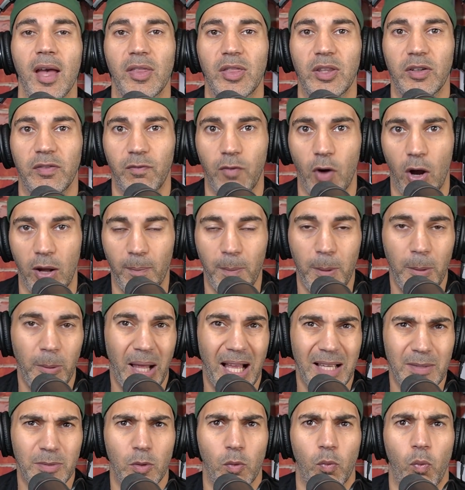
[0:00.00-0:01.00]
the vo- people
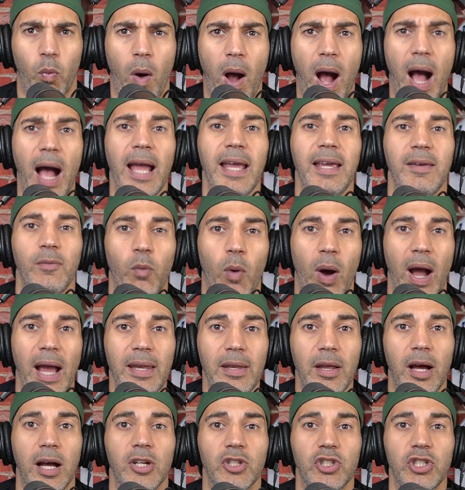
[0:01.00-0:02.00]
ask me why why
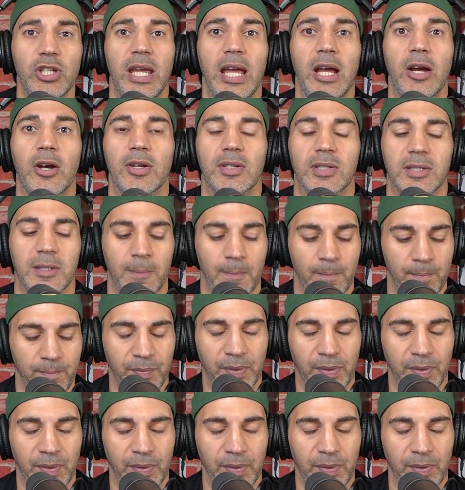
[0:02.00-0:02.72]
Najee Harris?